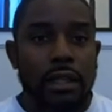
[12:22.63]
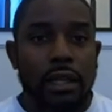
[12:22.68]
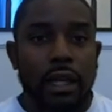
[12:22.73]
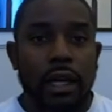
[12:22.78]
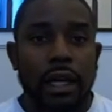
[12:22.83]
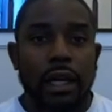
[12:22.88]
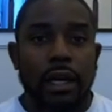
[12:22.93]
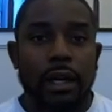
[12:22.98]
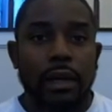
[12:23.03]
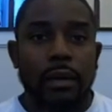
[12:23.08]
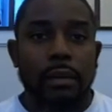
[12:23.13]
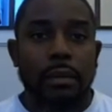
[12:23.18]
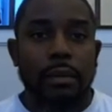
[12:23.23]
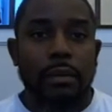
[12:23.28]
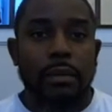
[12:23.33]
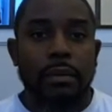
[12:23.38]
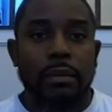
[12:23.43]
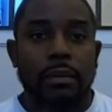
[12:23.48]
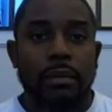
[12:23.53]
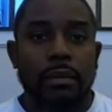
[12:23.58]

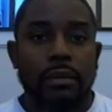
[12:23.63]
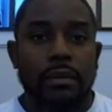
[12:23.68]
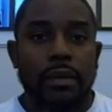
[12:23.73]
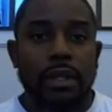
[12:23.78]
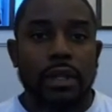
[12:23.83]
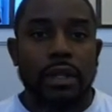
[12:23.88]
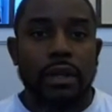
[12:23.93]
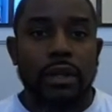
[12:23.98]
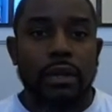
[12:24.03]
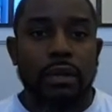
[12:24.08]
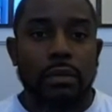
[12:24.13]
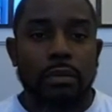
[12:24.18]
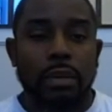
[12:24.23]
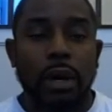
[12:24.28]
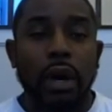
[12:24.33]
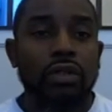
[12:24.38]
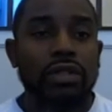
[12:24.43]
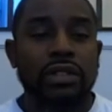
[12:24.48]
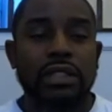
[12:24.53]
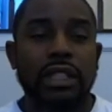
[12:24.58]

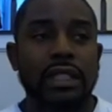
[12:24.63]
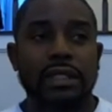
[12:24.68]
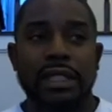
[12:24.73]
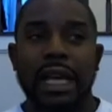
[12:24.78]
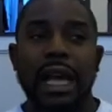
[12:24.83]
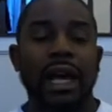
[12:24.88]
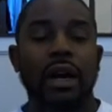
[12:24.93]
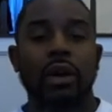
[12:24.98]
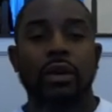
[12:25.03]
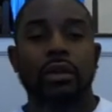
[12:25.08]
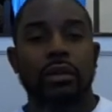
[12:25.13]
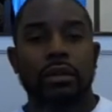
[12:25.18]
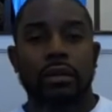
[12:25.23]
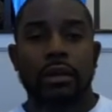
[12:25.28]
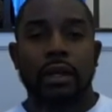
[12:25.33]
postings out.